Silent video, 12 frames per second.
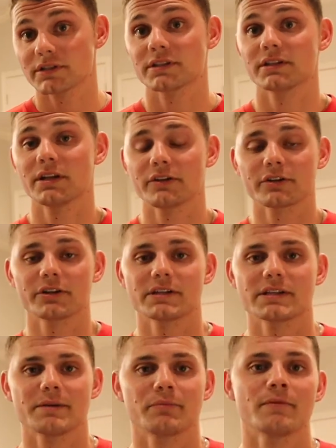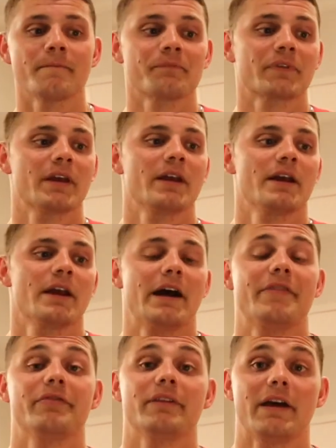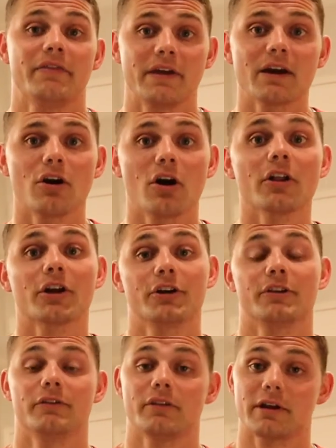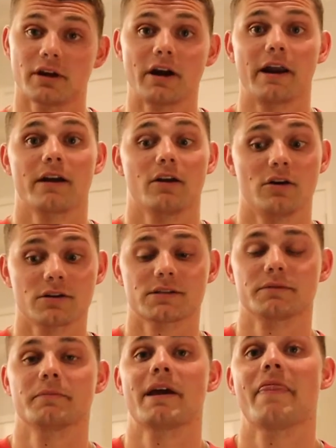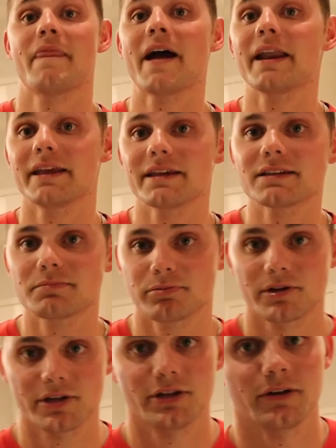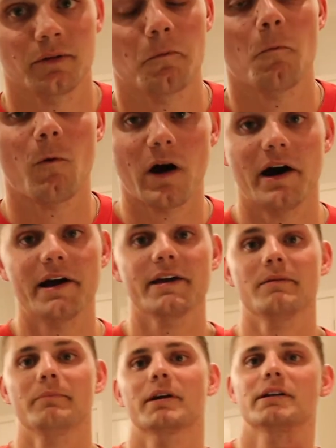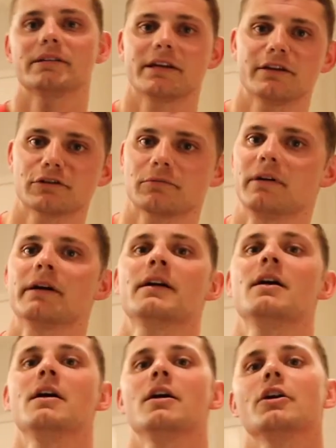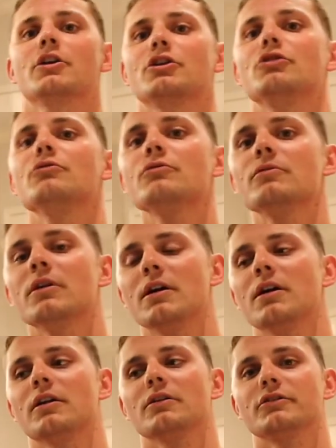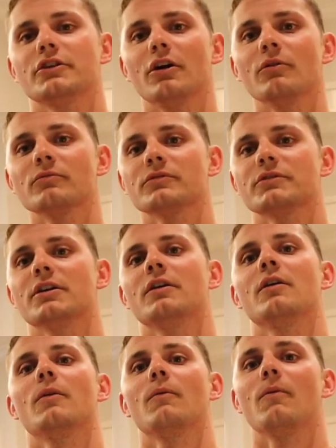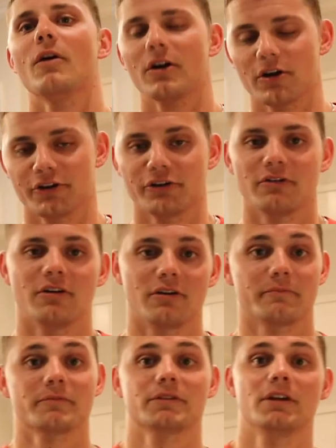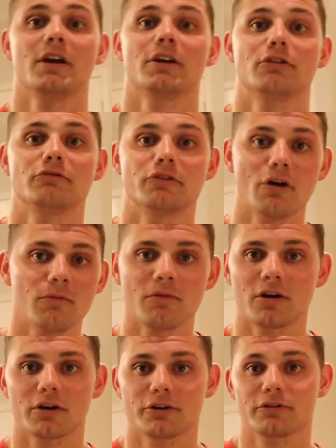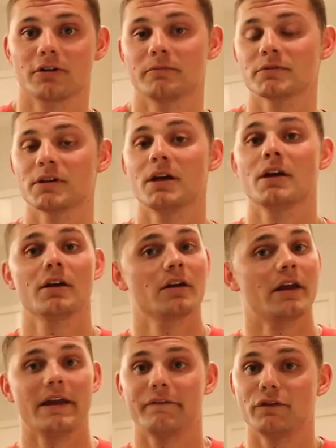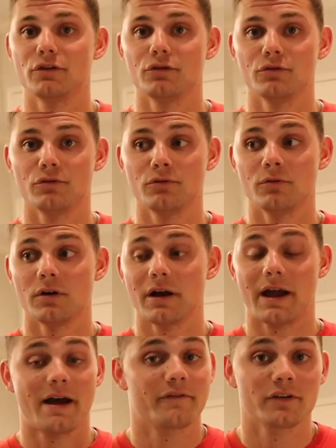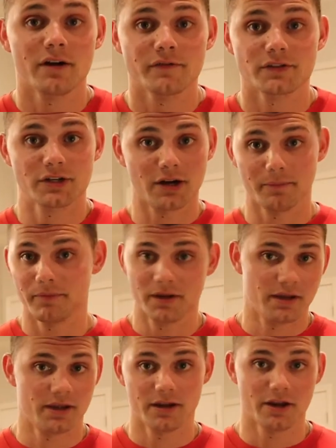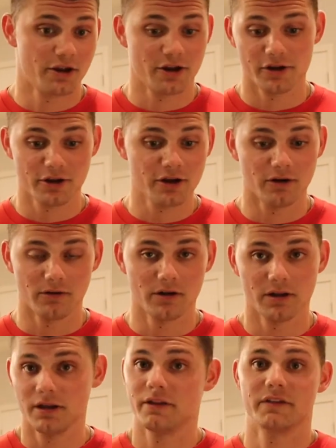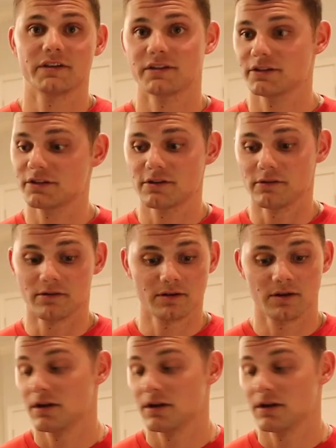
is another good example. And they call it good. They're like, all right, awesome. And that is pretty good. Why? Because here's why. You don't walk on your arms. You don't walk on your arms. If you have an office job, here you go. This is you